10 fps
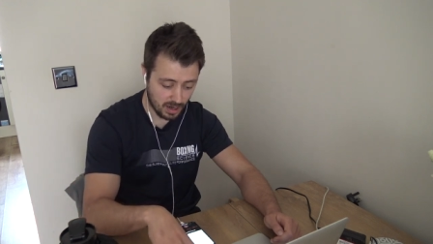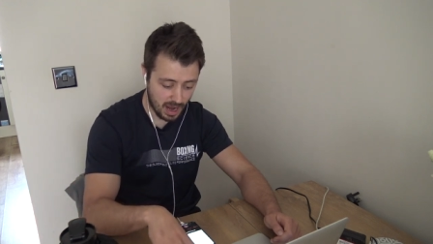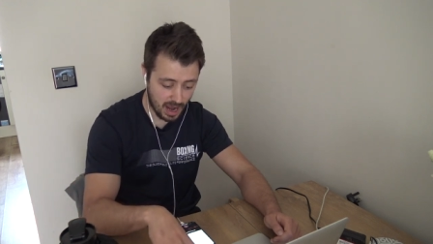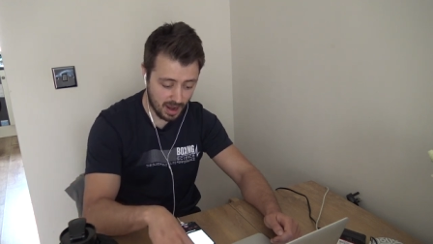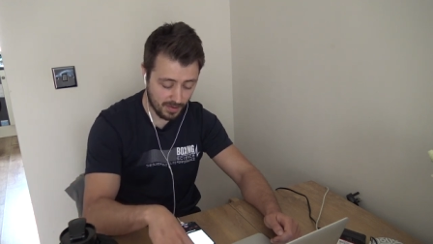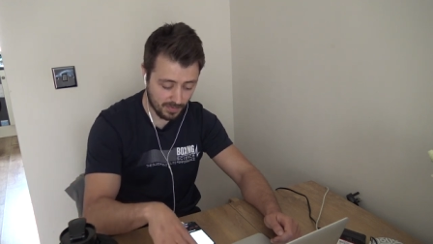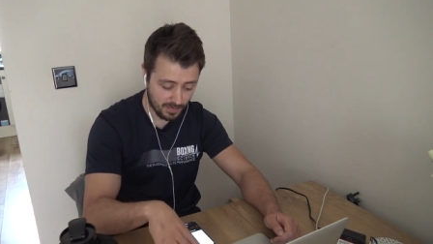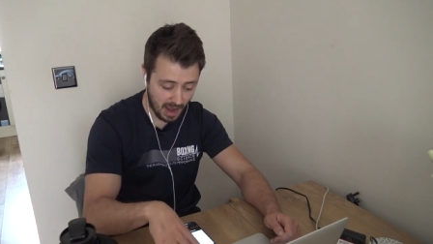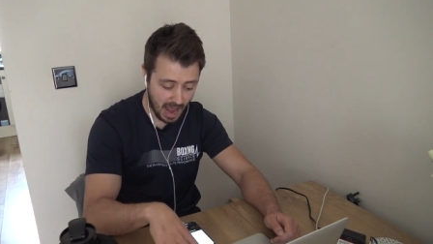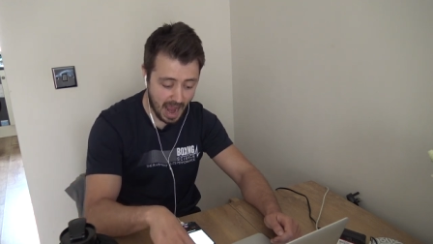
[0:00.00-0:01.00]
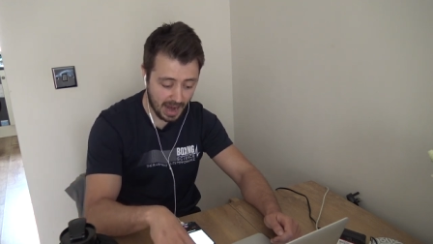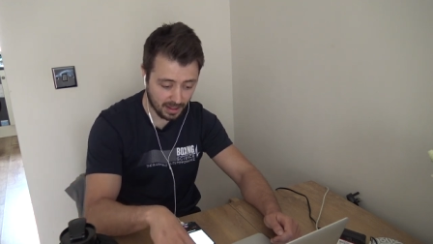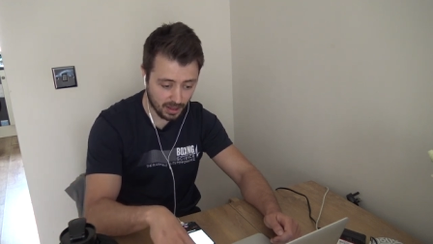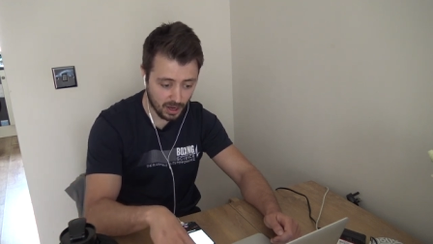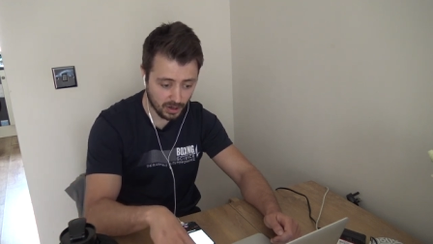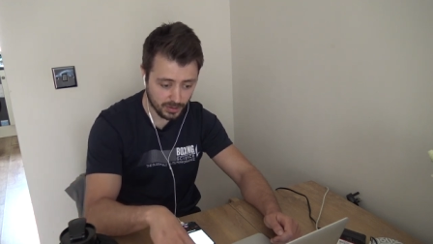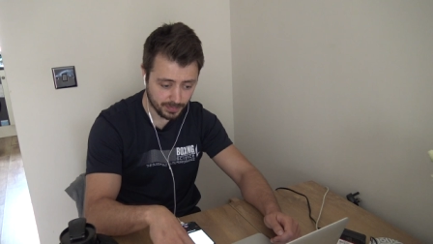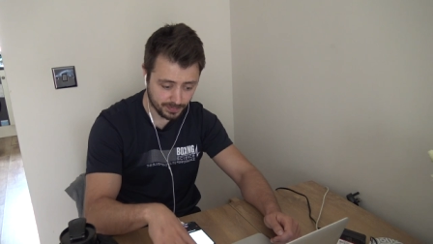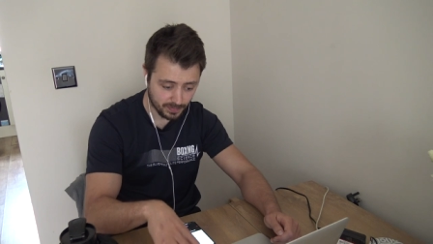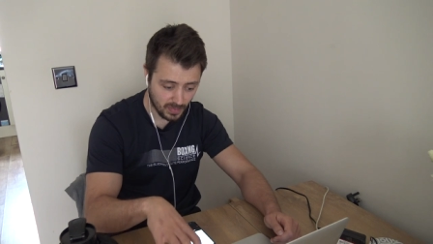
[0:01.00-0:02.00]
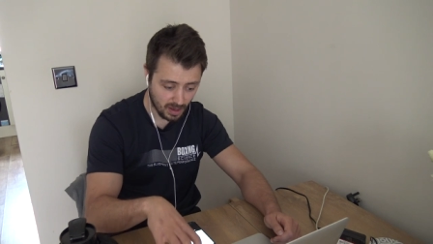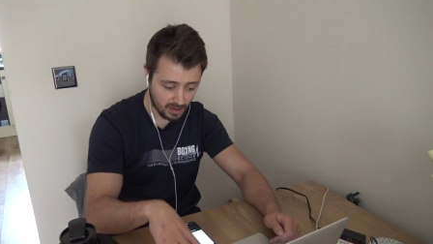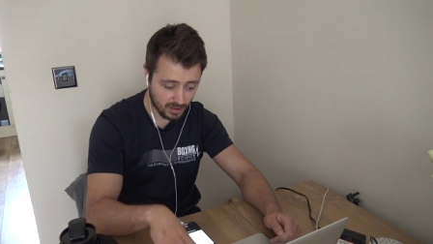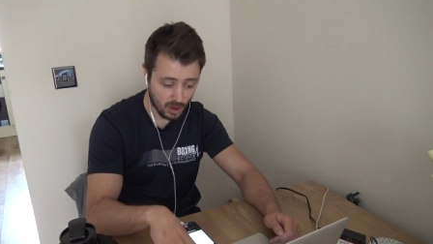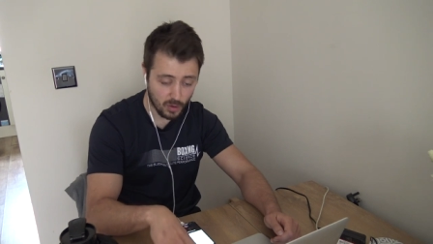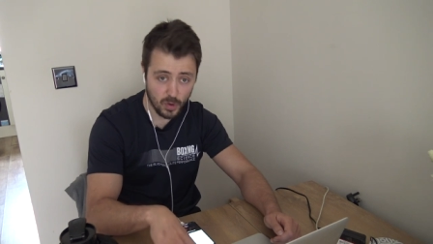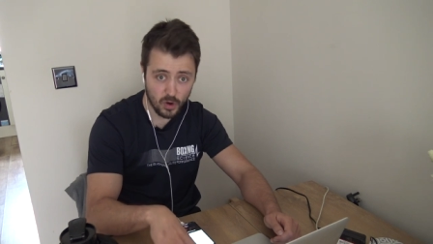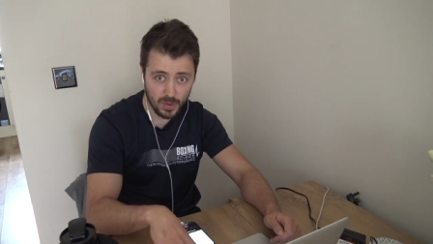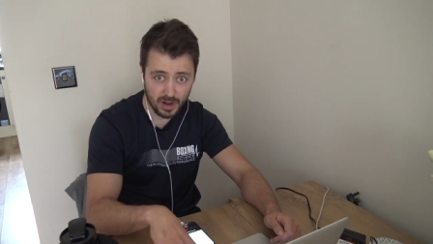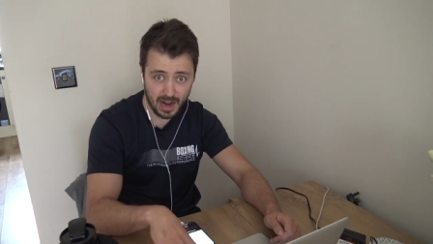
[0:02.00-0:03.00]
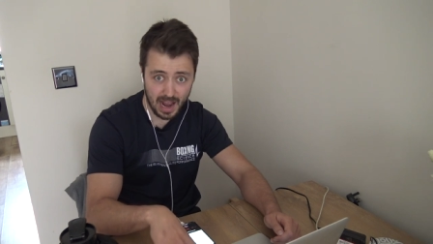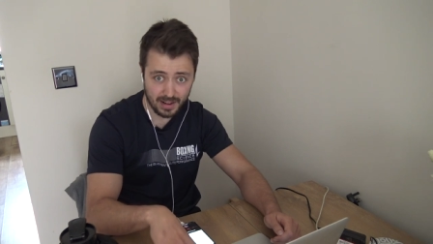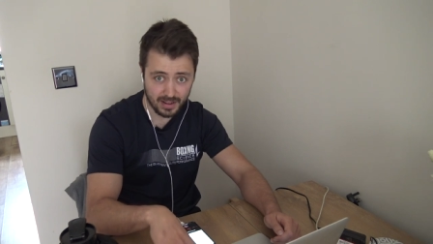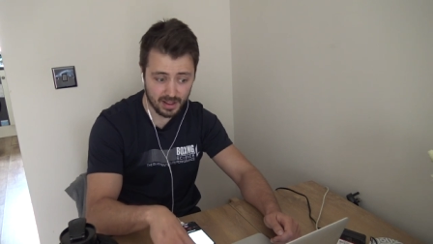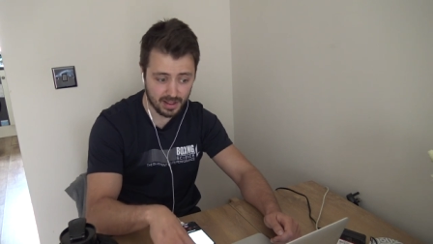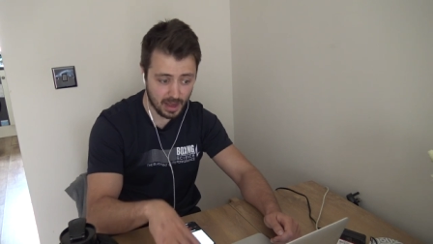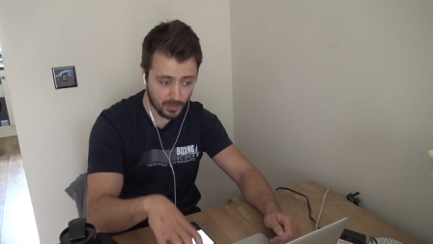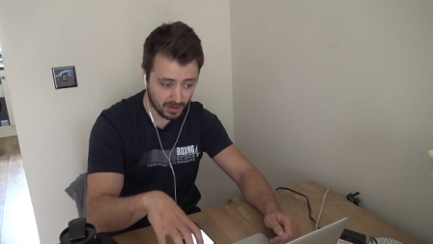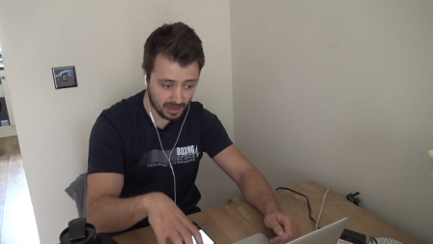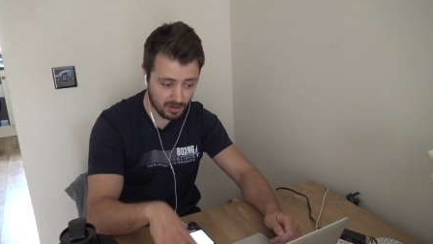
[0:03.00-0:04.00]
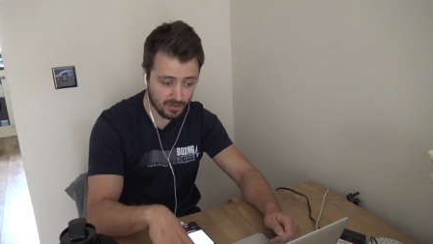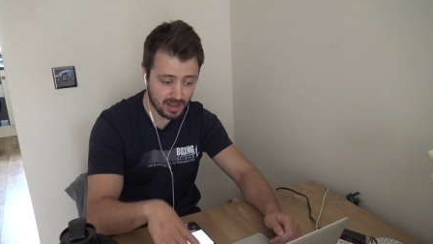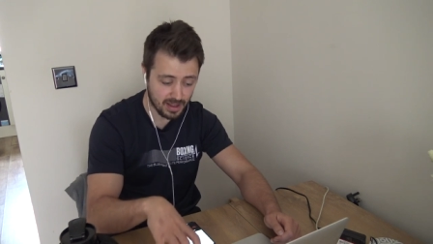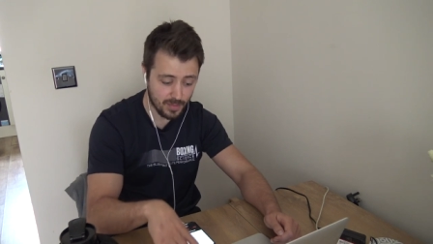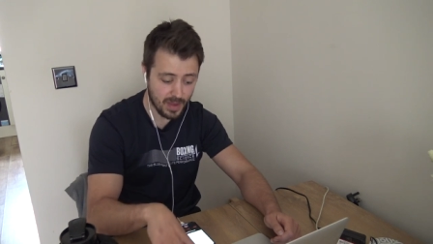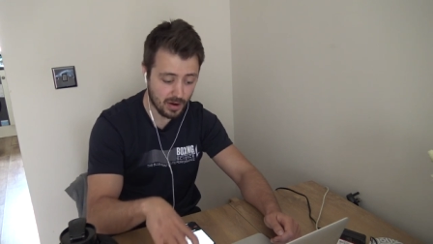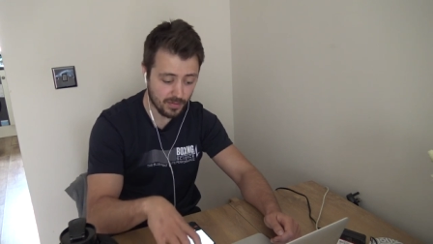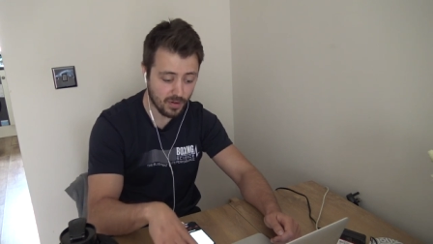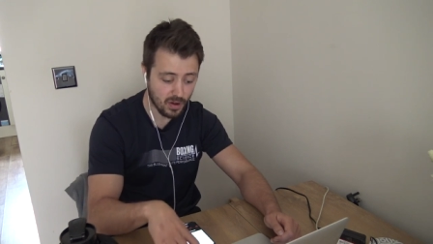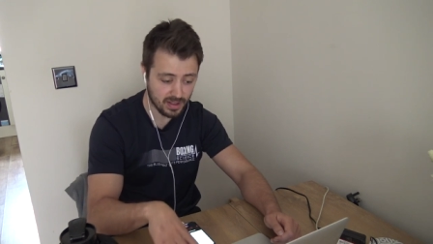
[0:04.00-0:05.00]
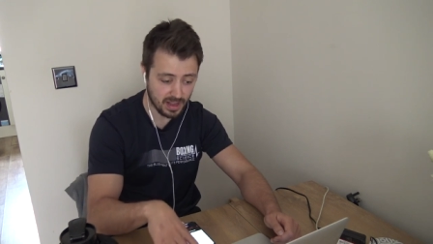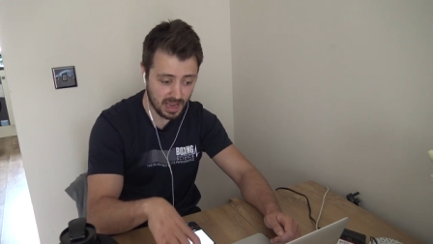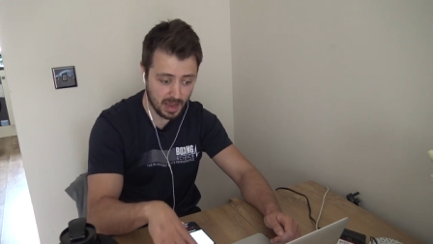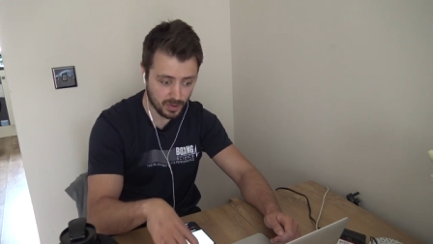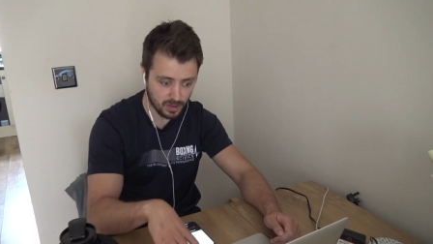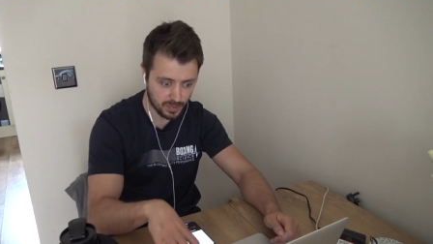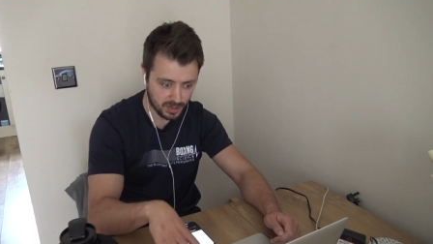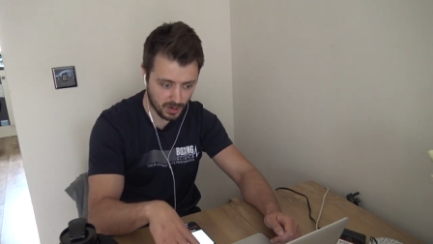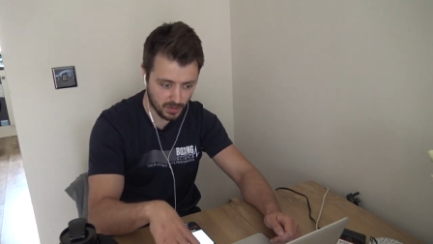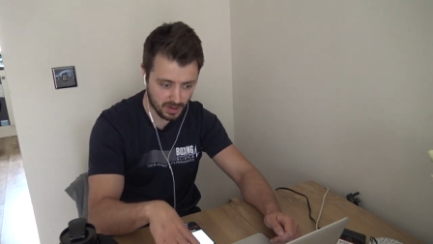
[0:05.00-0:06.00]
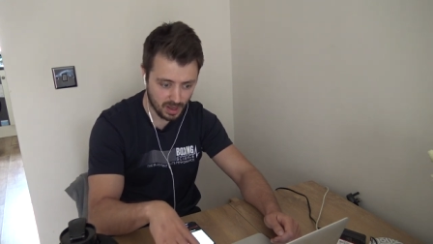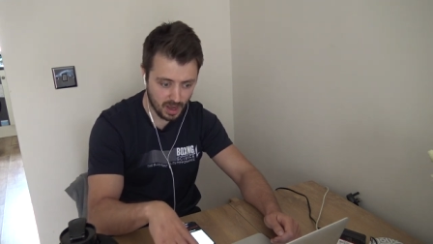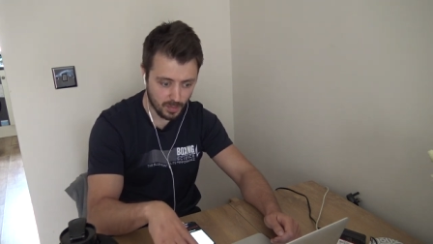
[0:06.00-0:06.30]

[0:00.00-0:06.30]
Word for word: uh, high load, slow movement actions that will increase the amount of force that you're able to produce,